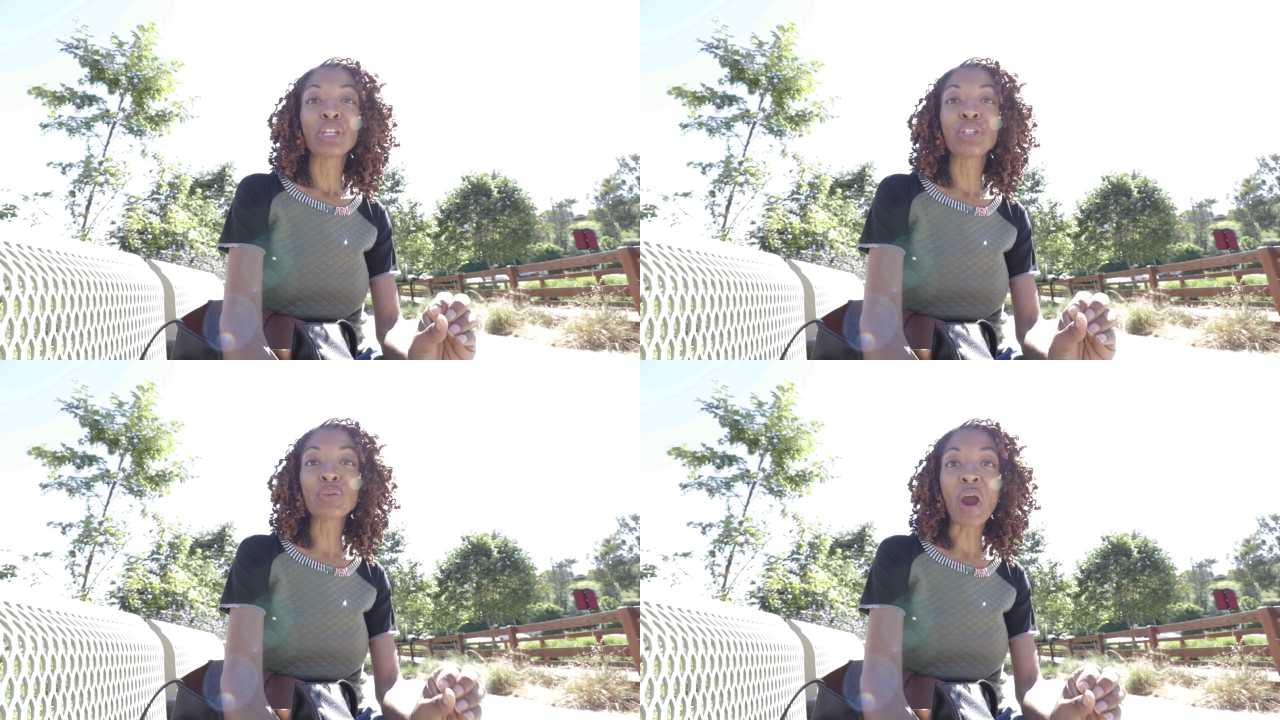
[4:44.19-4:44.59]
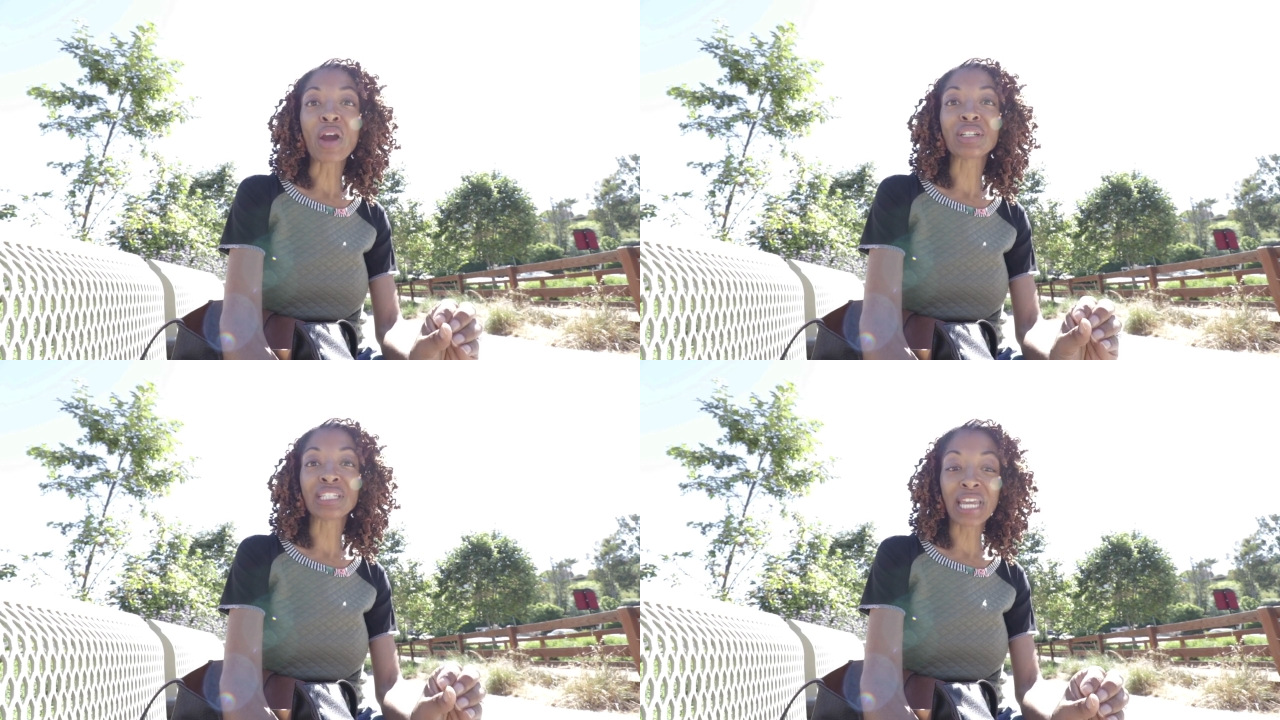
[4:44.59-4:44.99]
you
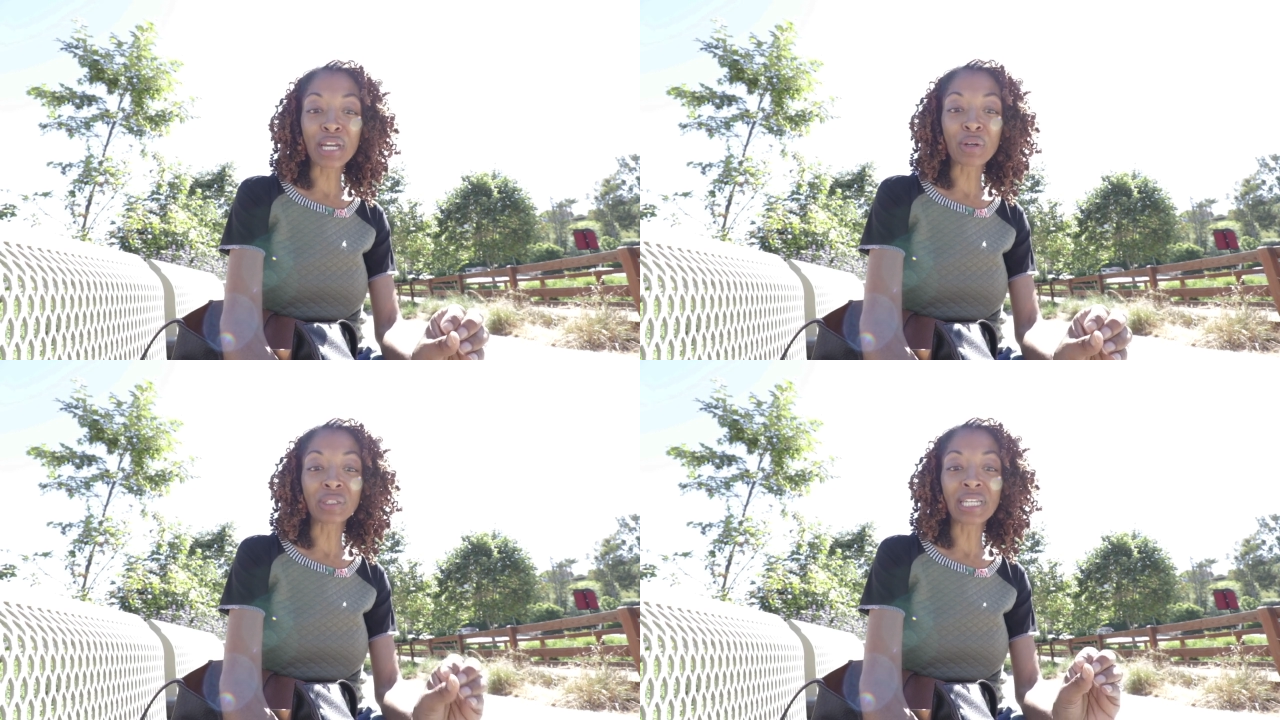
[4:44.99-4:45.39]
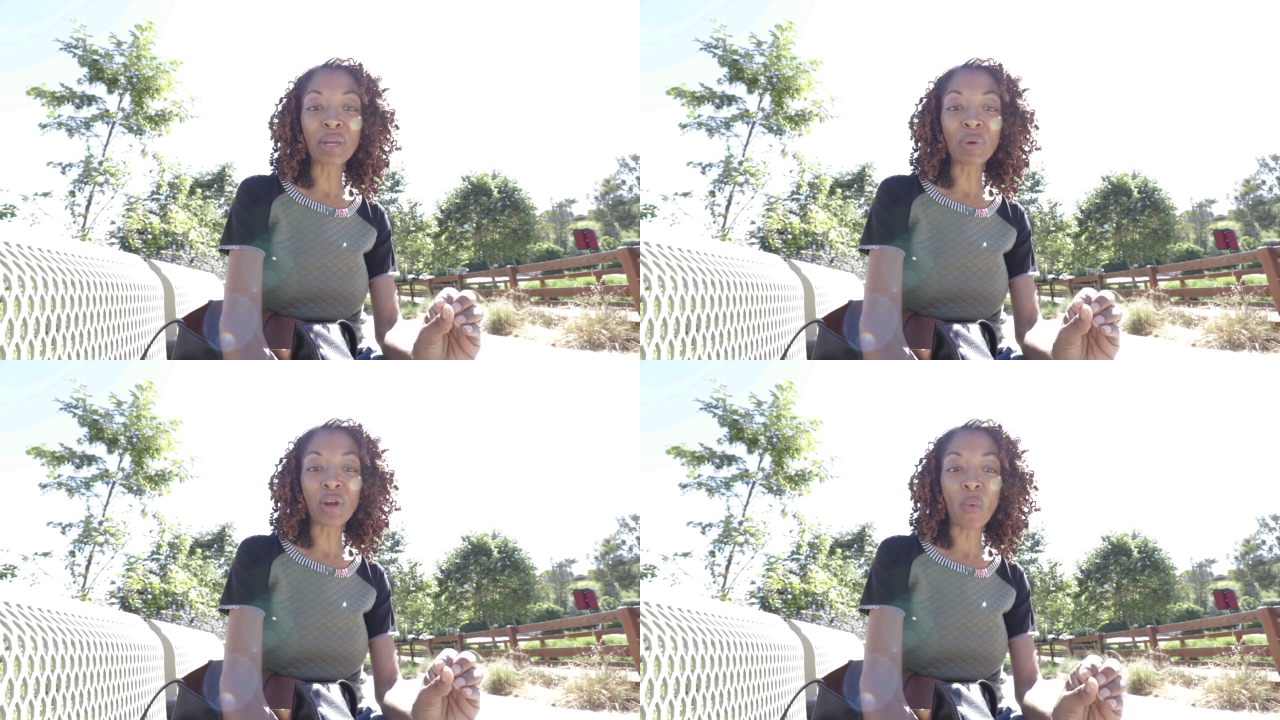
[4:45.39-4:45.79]
are
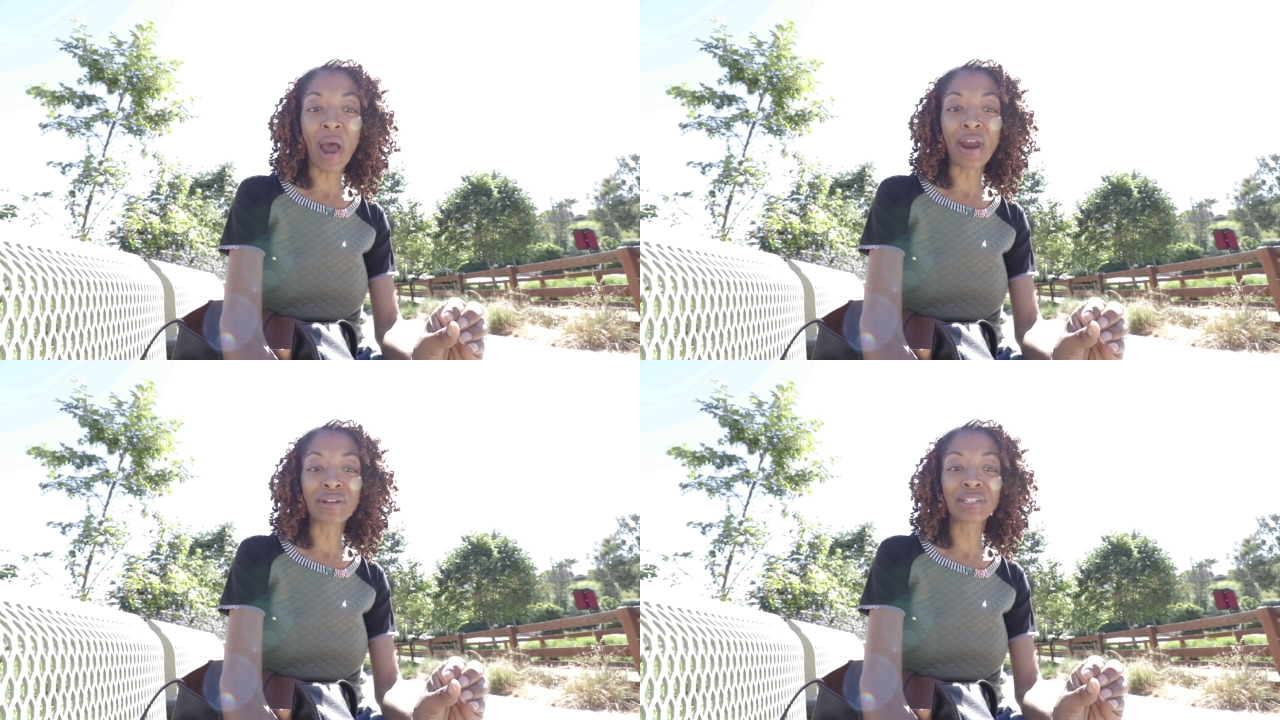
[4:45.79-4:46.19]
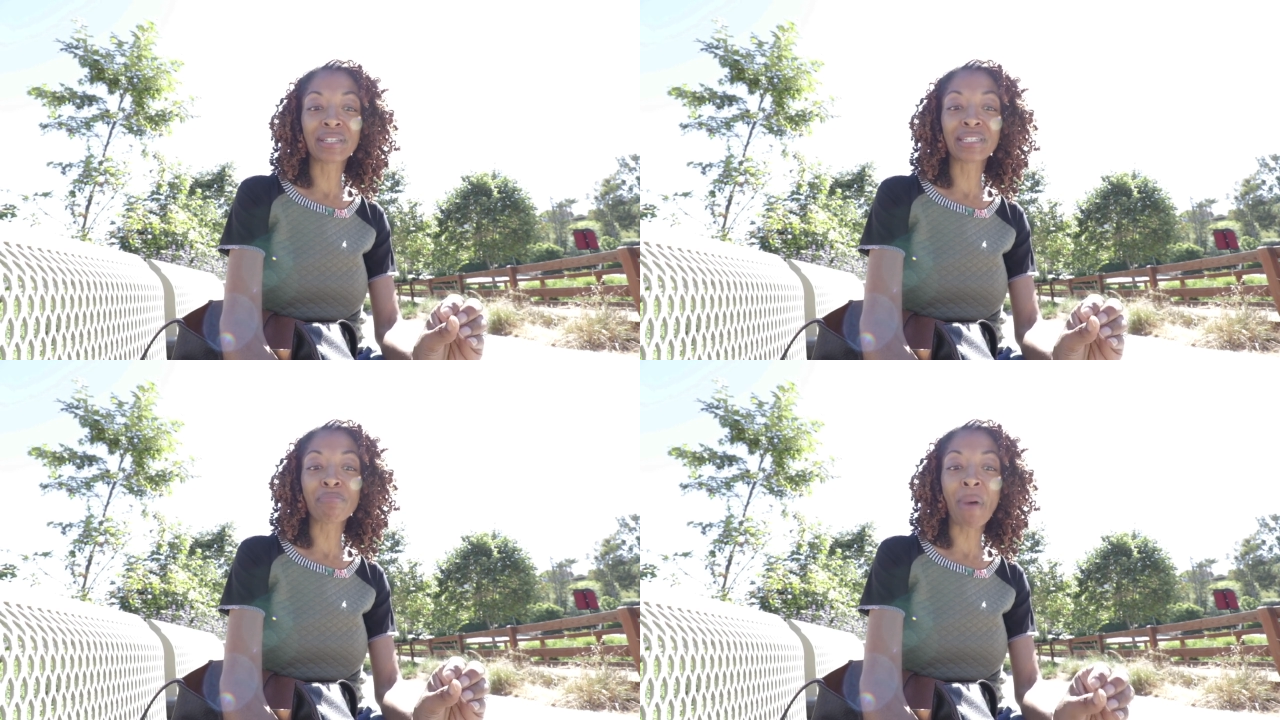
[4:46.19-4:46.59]
legally required to
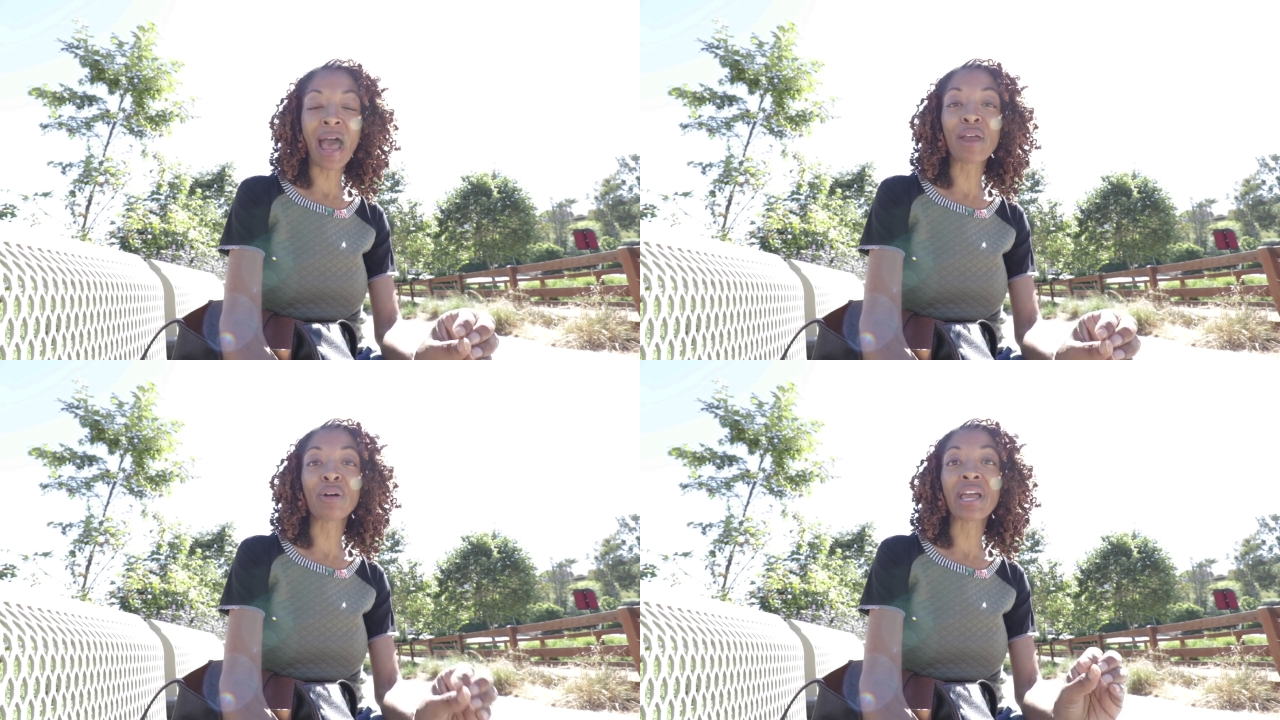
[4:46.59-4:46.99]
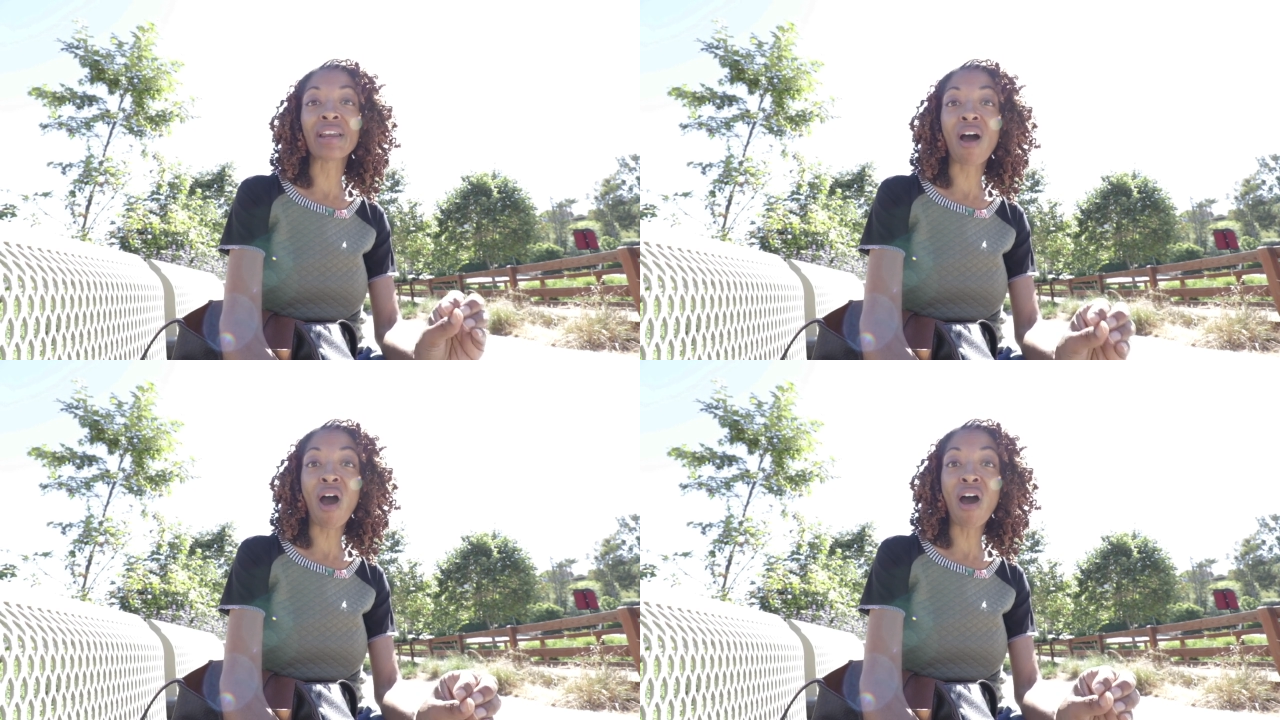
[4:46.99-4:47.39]
smile
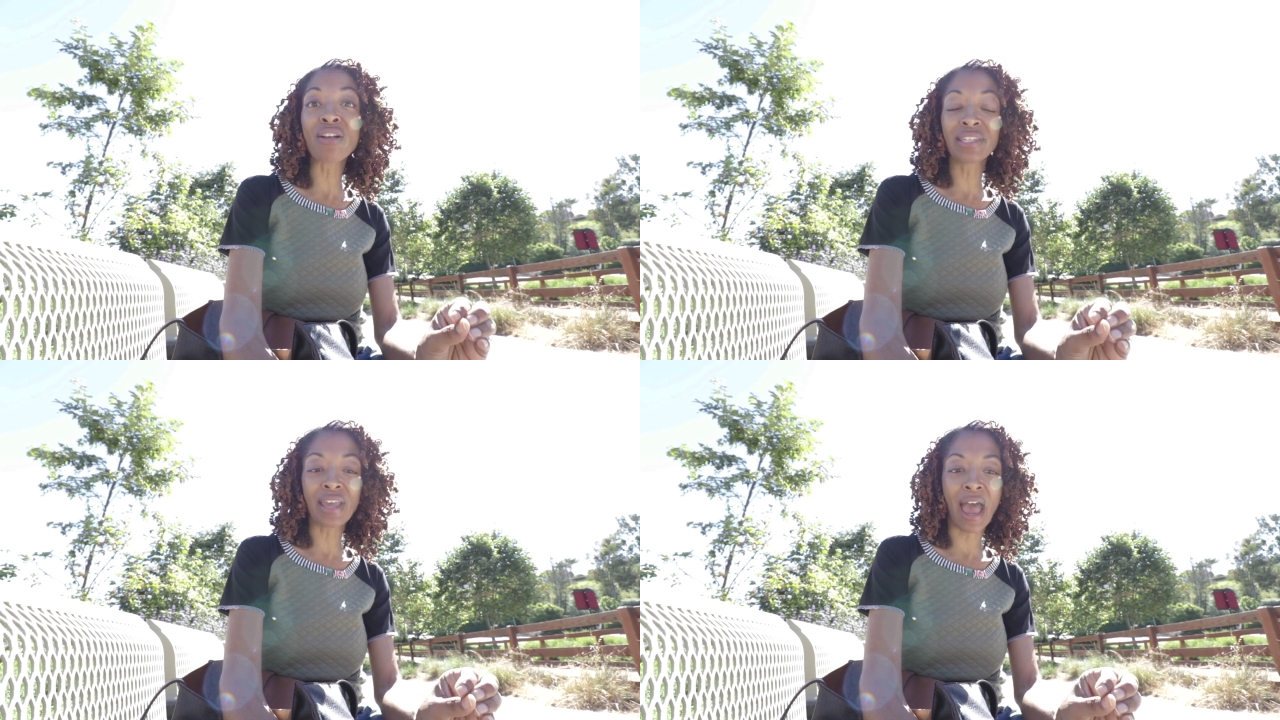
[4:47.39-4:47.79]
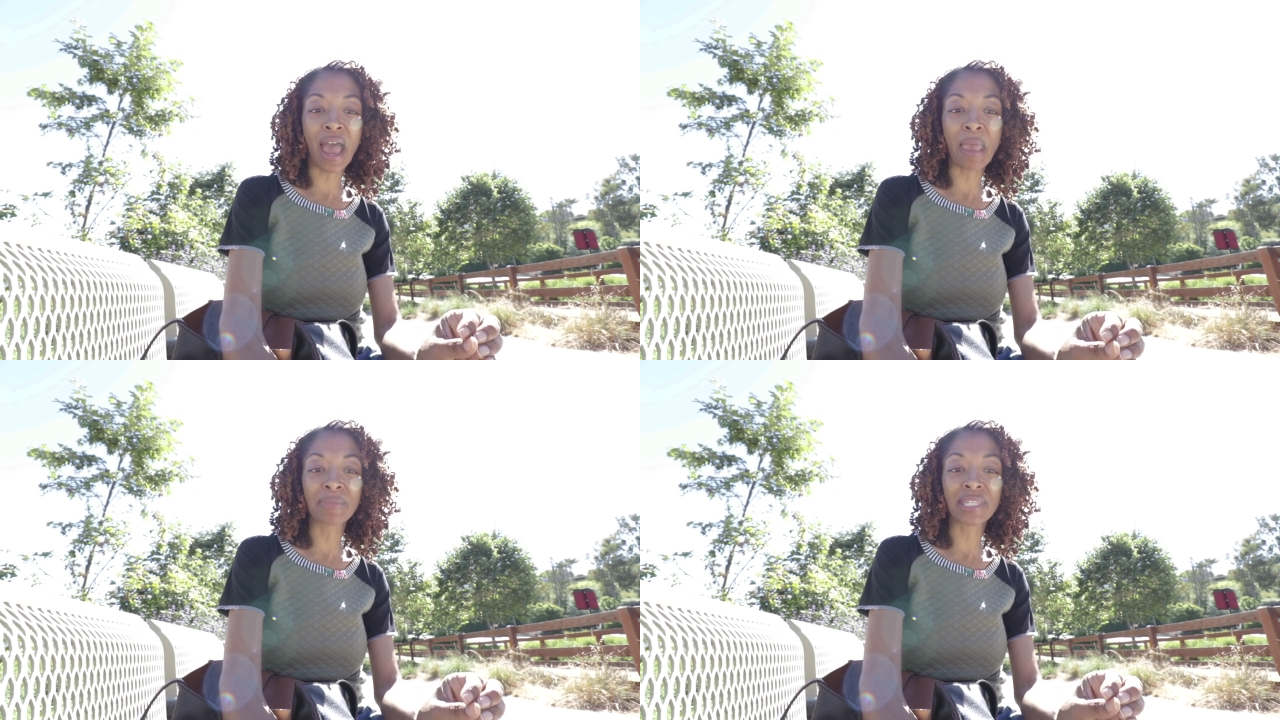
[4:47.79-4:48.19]
at all
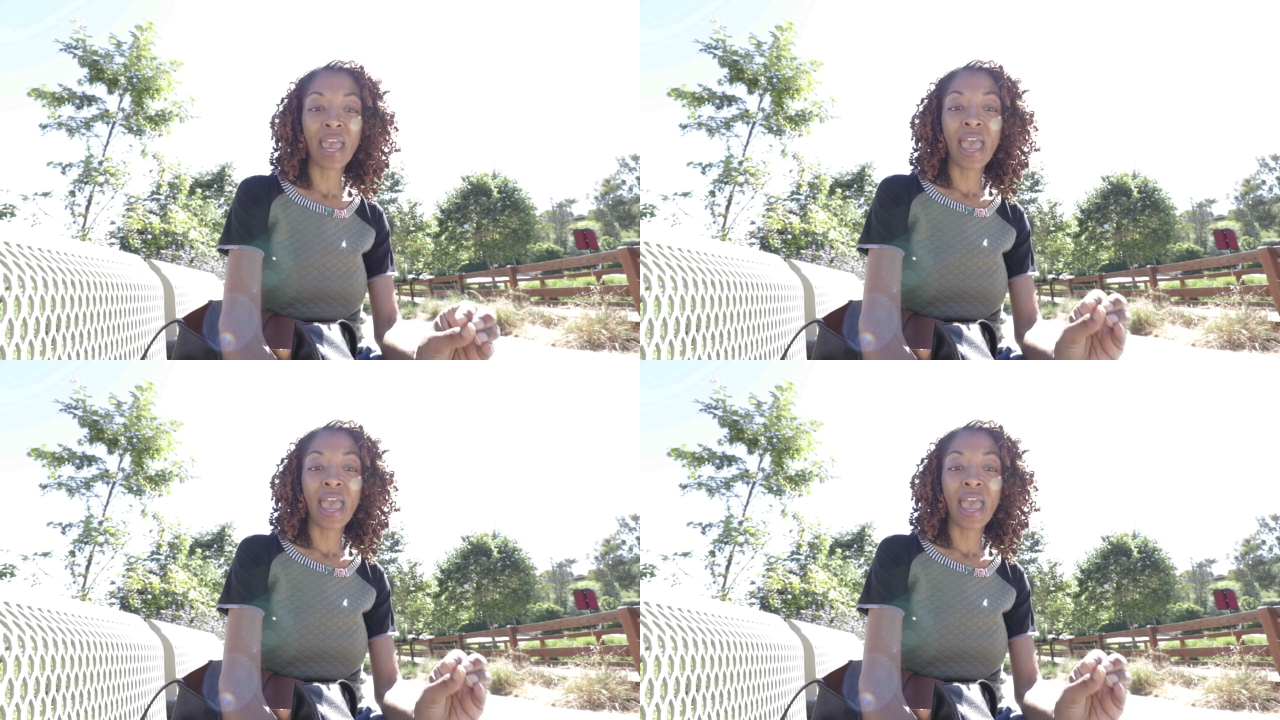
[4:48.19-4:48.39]
times